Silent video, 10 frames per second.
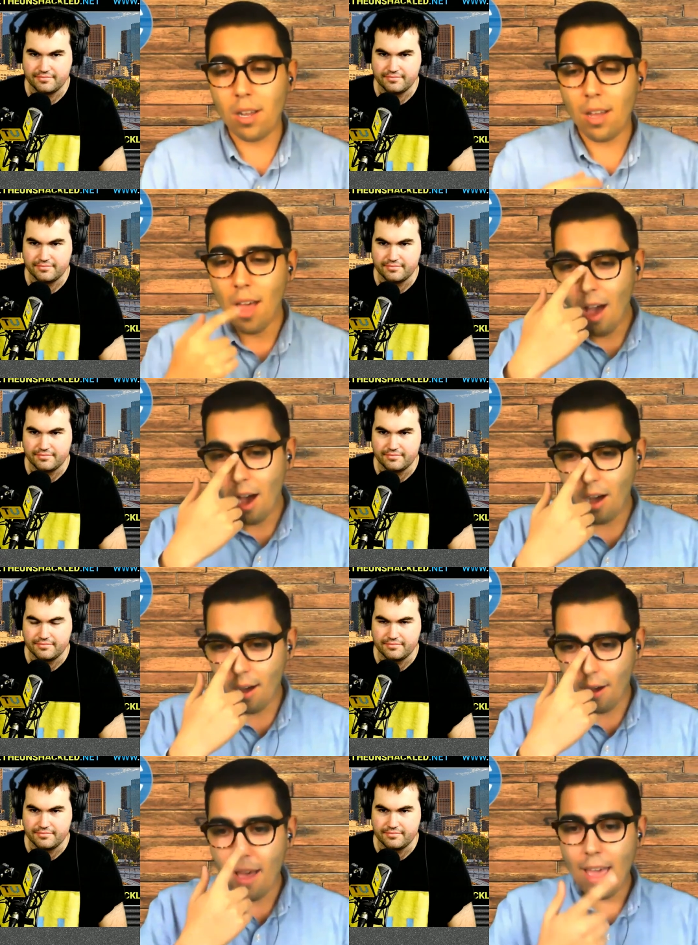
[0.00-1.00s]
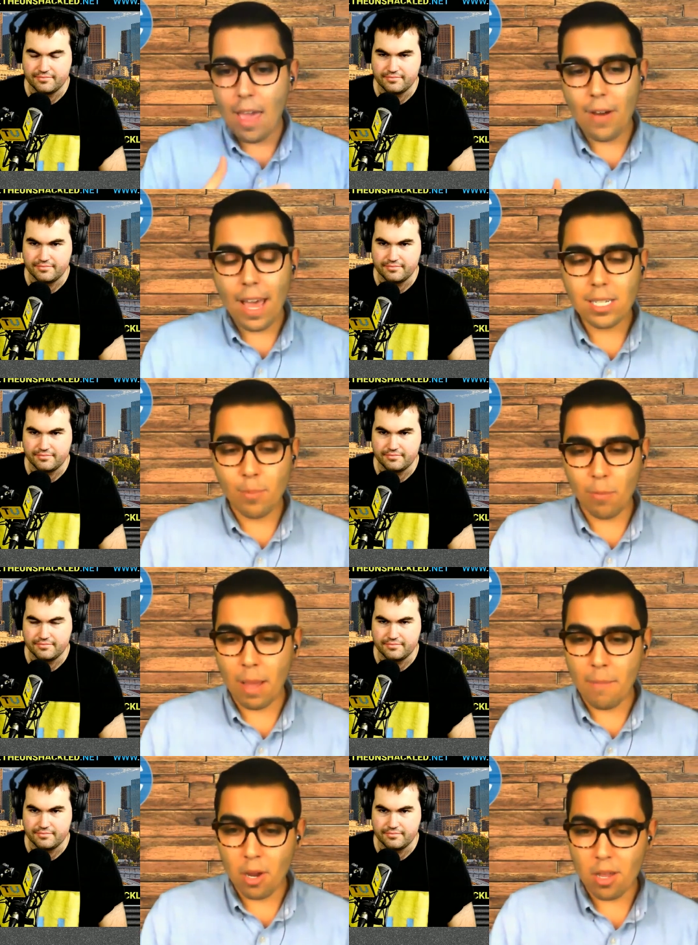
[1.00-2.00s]
Speaker 1: Uh, if I had to put my money
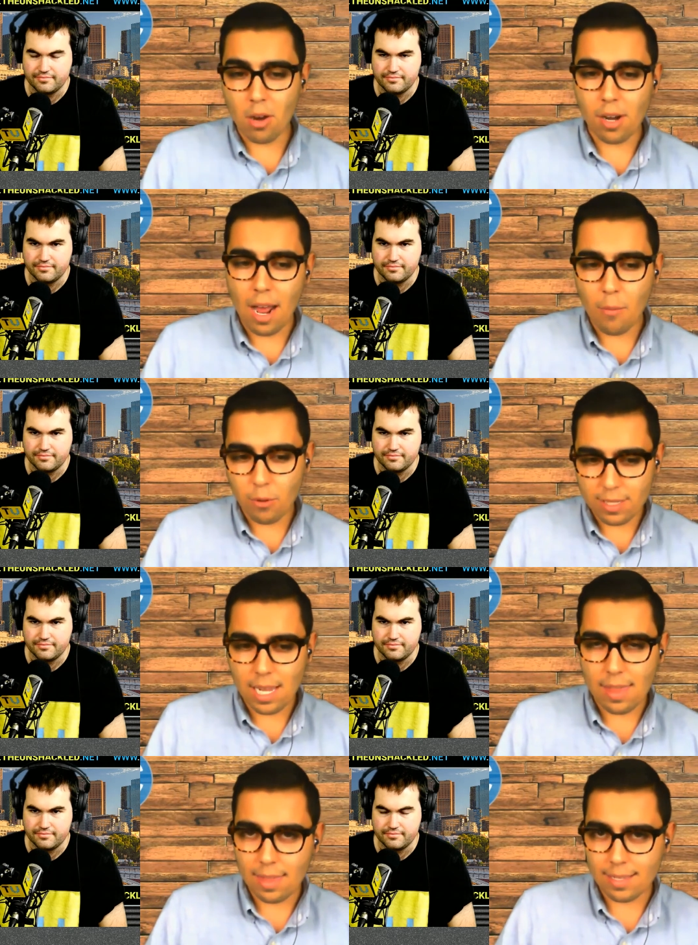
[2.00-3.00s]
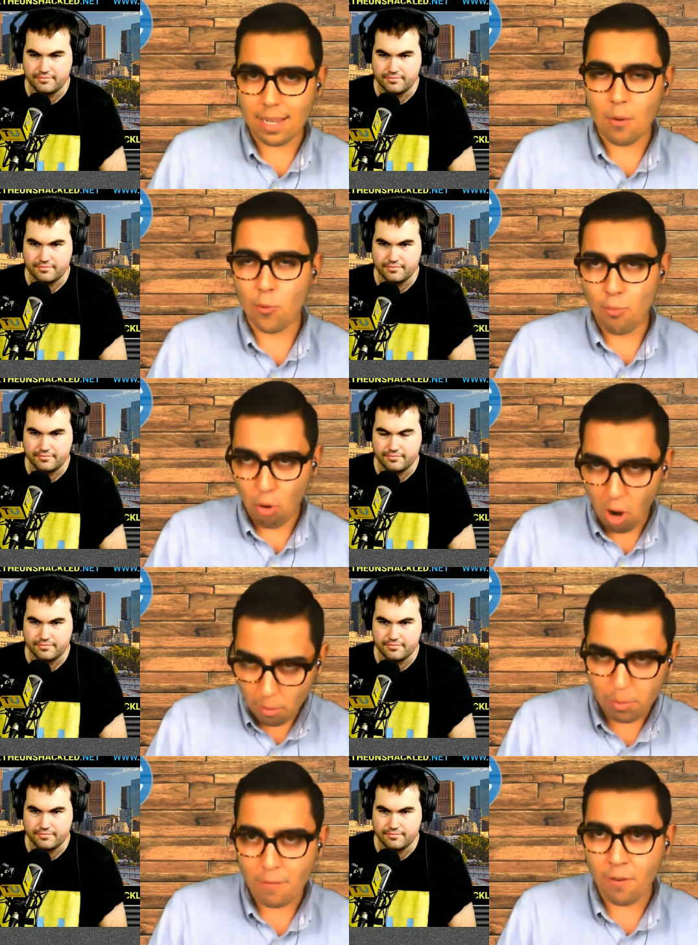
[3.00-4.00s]
on it, I would say that this guy would probably
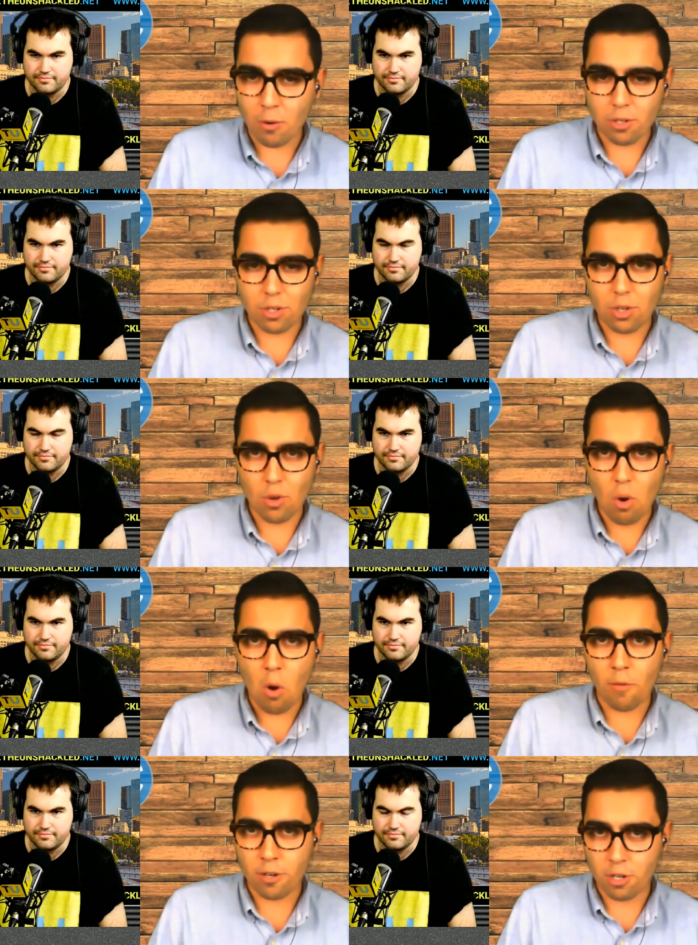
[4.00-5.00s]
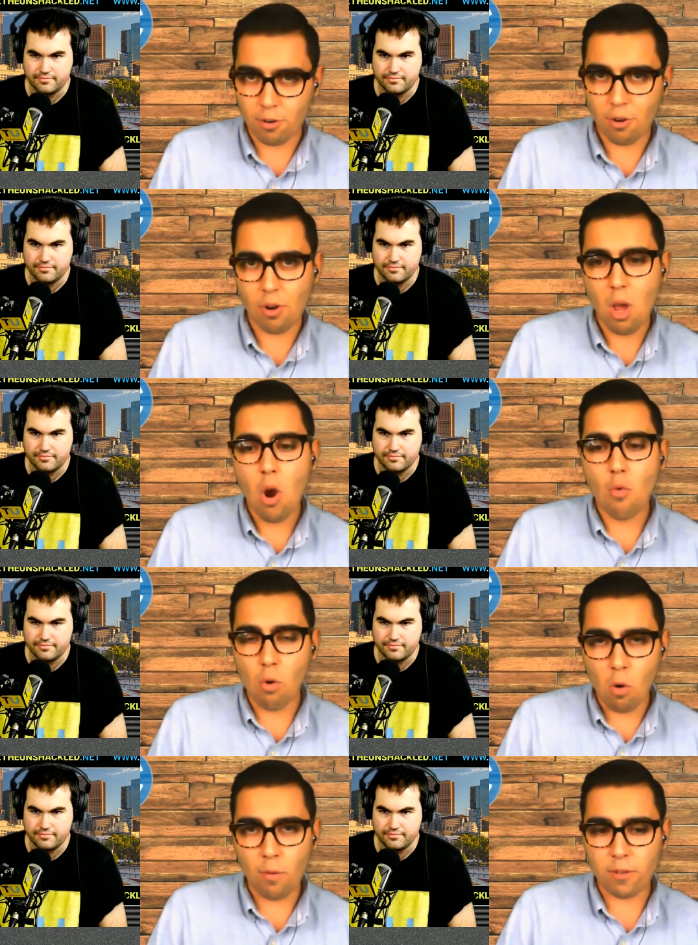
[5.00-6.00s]
vote to overturn Roe
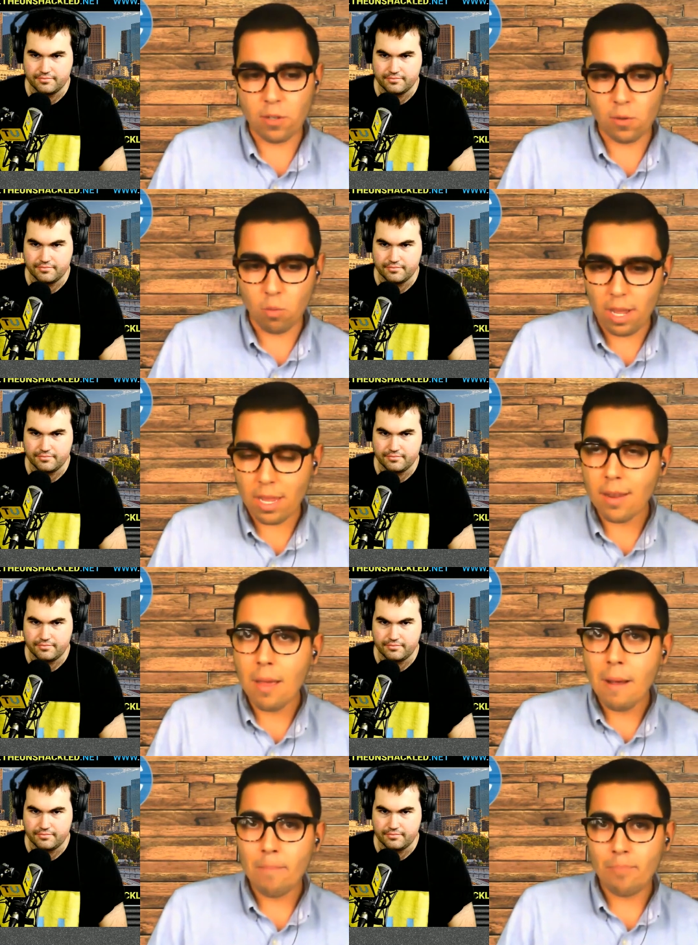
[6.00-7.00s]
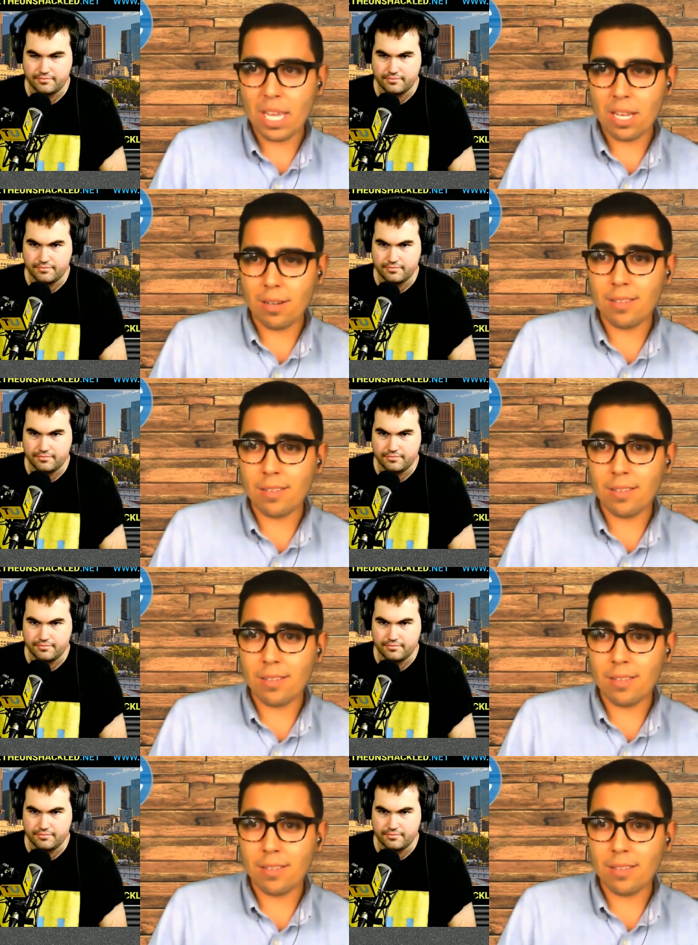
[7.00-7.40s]
versus Wade because,